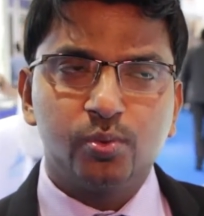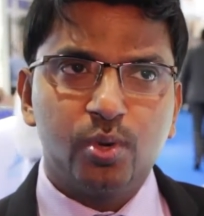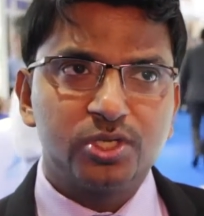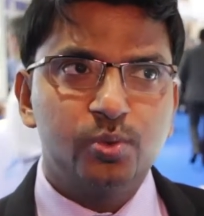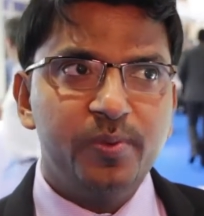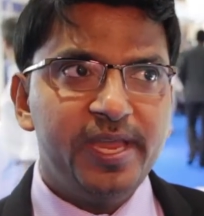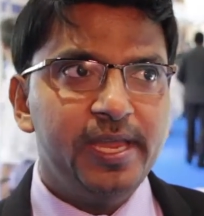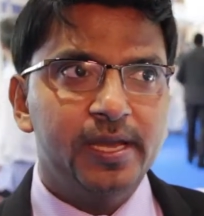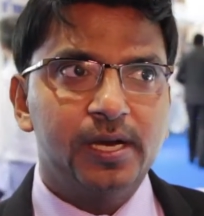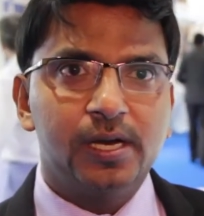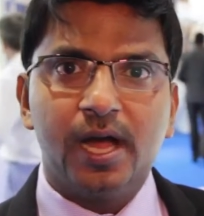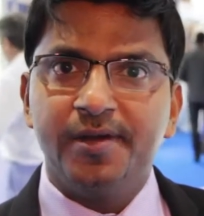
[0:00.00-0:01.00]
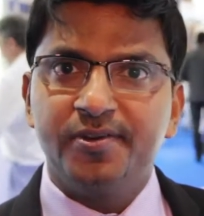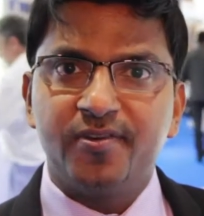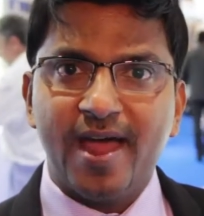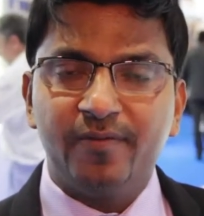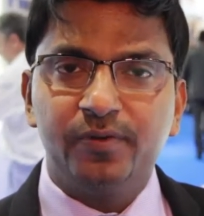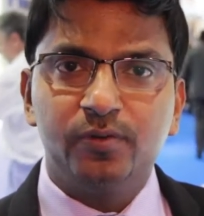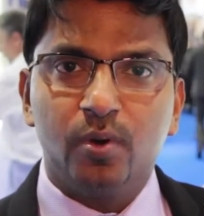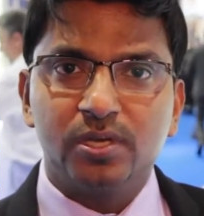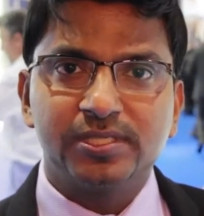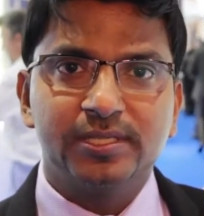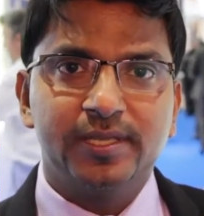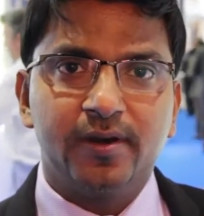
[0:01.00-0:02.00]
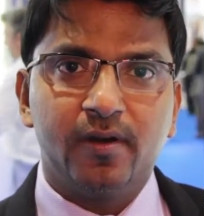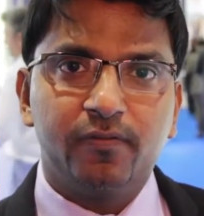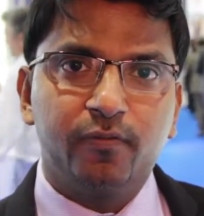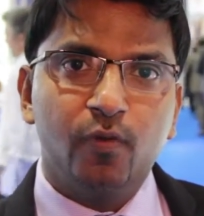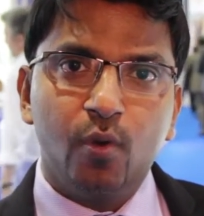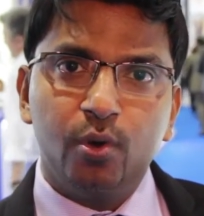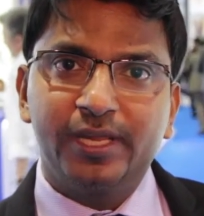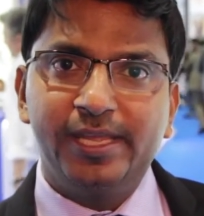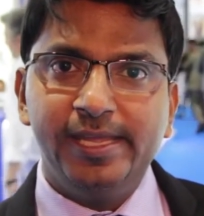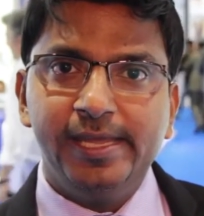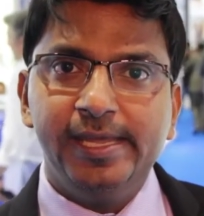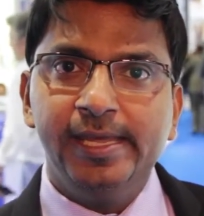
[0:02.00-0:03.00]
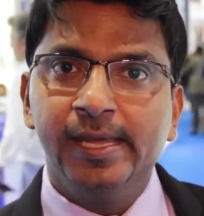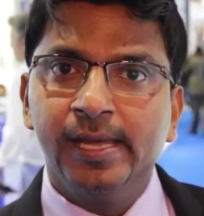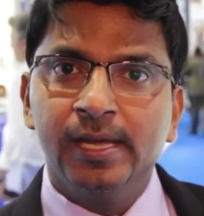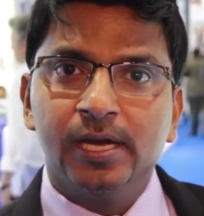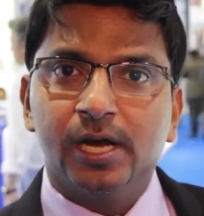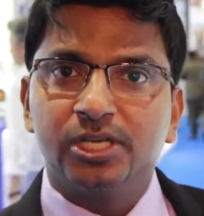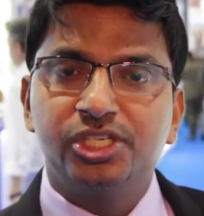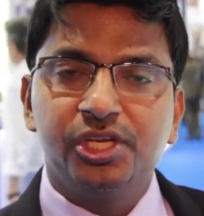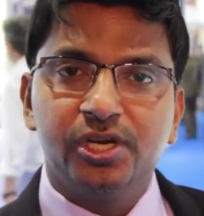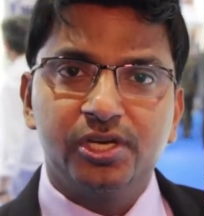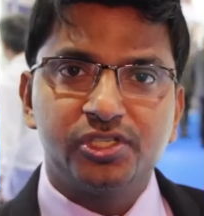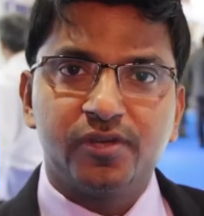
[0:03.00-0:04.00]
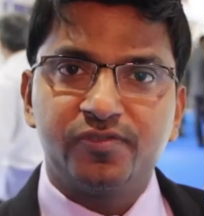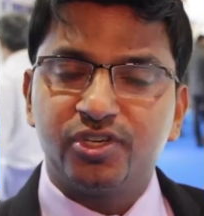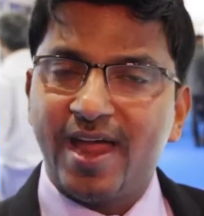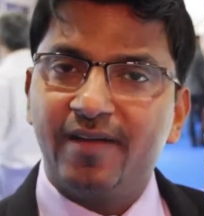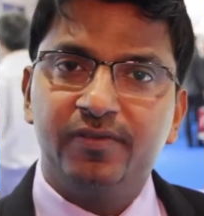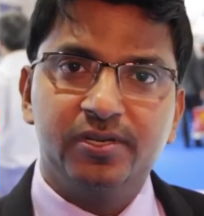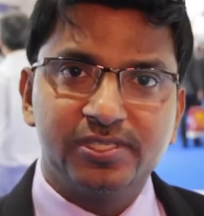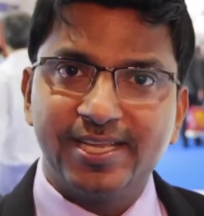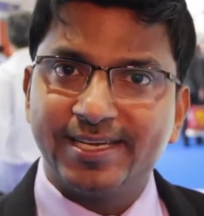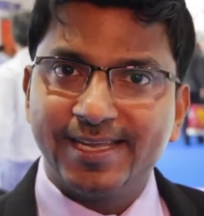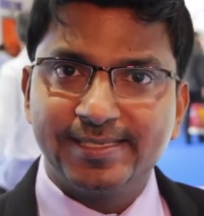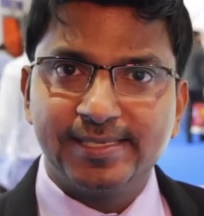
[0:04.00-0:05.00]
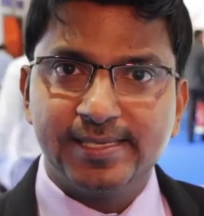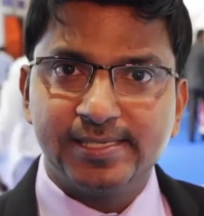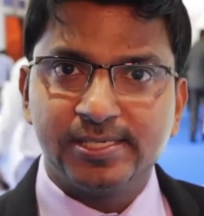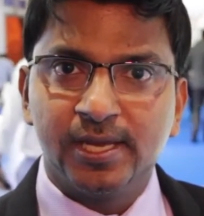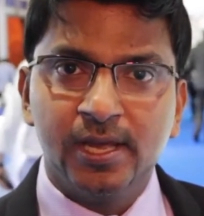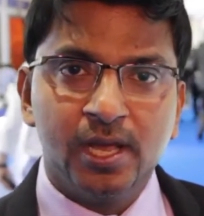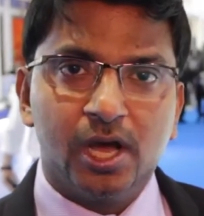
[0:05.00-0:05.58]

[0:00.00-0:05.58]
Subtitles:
what we unraveled was that there are four key tiers of travelers that exist.